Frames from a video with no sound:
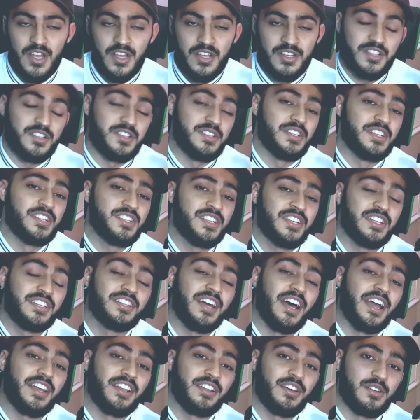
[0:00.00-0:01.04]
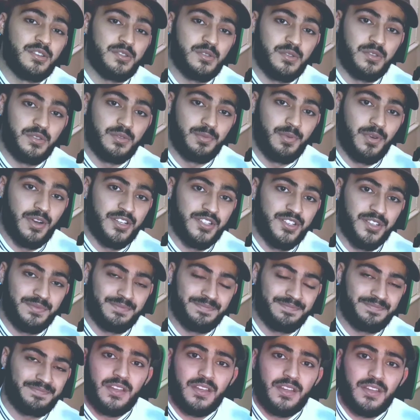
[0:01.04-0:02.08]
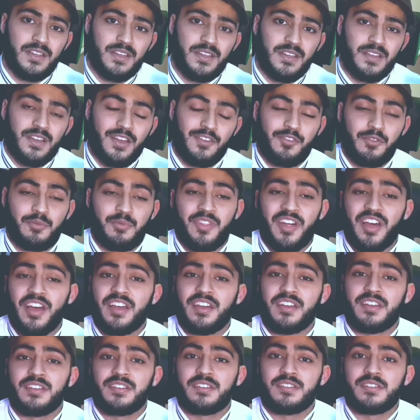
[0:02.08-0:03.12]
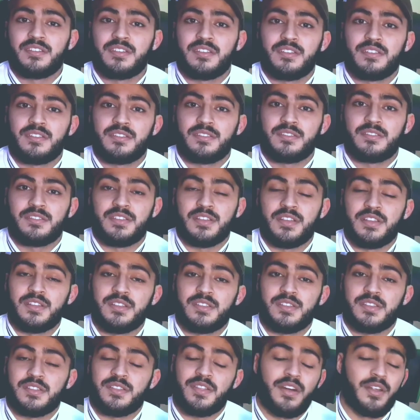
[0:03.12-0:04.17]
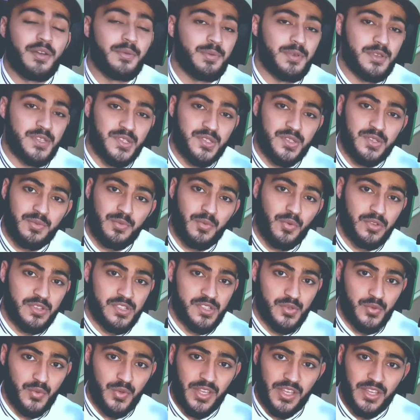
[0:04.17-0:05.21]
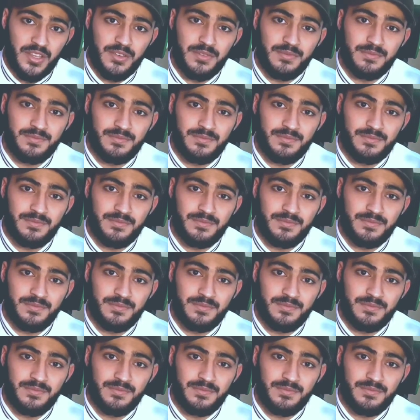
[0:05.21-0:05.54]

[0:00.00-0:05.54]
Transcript: She's initially diagnosed with depression, and from there sees a therapist once a week.